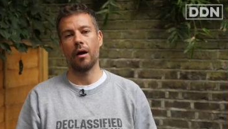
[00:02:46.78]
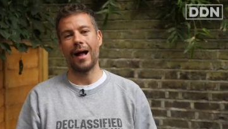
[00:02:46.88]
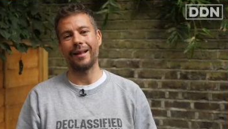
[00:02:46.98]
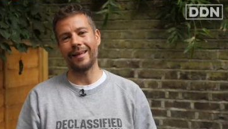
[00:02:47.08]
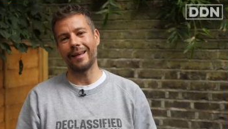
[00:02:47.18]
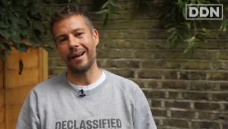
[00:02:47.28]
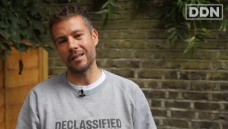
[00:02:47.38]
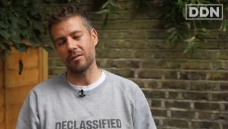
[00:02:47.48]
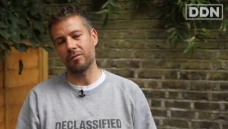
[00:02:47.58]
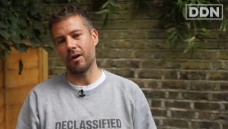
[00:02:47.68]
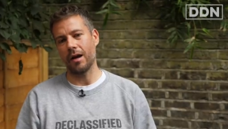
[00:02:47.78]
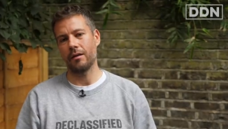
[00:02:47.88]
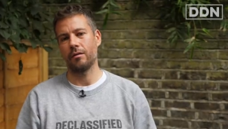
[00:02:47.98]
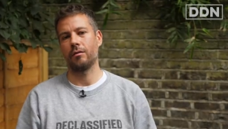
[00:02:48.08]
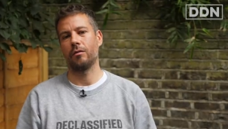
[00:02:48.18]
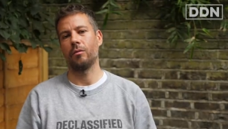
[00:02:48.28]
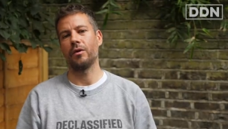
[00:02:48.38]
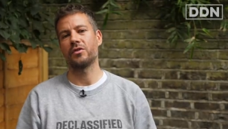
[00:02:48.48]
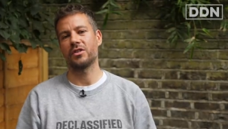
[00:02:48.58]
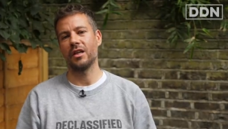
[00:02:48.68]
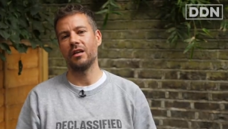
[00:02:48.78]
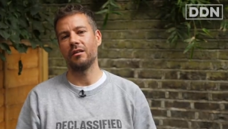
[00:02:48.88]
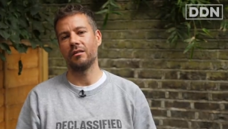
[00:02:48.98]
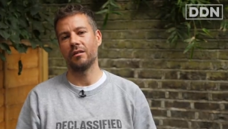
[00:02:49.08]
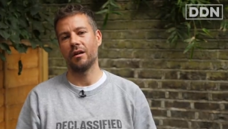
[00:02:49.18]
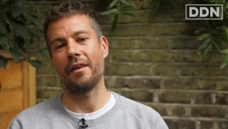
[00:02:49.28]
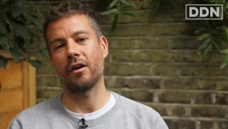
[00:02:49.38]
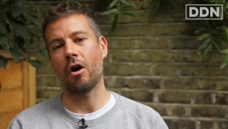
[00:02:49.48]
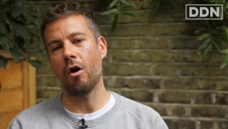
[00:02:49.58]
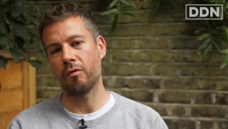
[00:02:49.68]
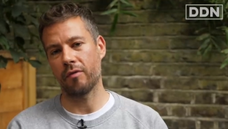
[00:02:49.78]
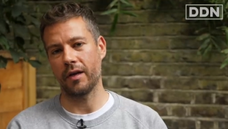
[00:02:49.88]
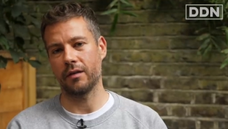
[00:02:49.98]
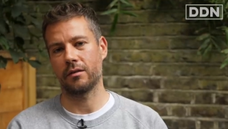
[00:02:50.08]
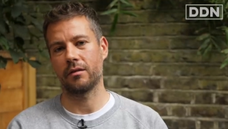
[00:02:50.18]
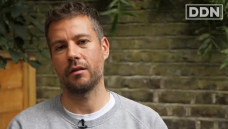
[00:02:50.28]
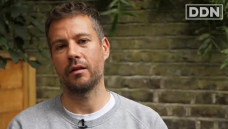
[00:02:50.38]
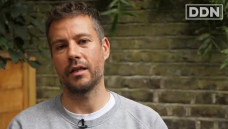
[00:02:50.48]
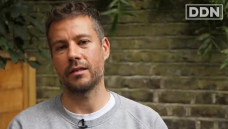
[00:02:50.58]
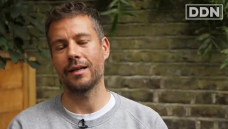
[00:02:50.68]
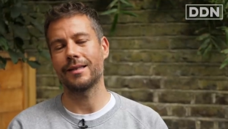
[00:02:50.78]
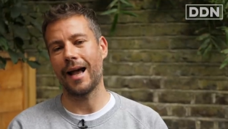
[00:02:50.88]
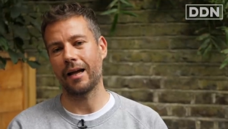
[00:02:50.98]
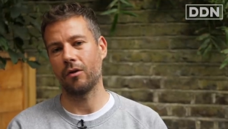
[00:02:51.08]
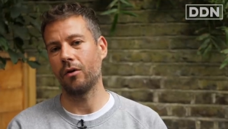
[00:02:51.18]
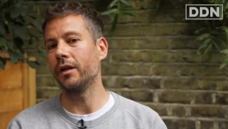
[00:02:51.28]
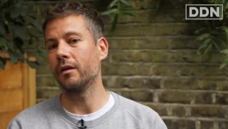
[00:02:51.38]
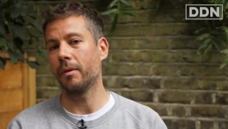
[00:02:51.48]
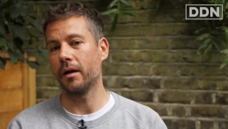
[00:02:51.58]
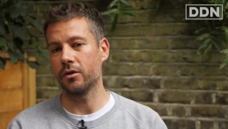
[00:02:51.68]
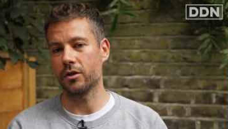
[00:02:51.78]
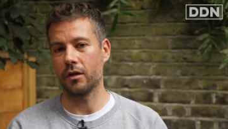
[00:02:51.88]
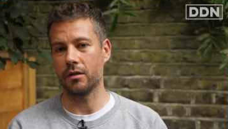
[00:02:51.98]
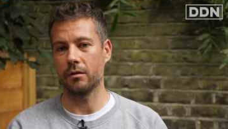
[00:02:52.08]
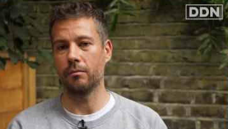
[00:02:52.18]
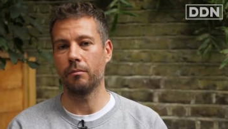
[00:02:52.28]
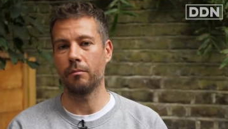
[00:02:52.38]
At Declassified, we've seen at the coalface this attack on independent journalism.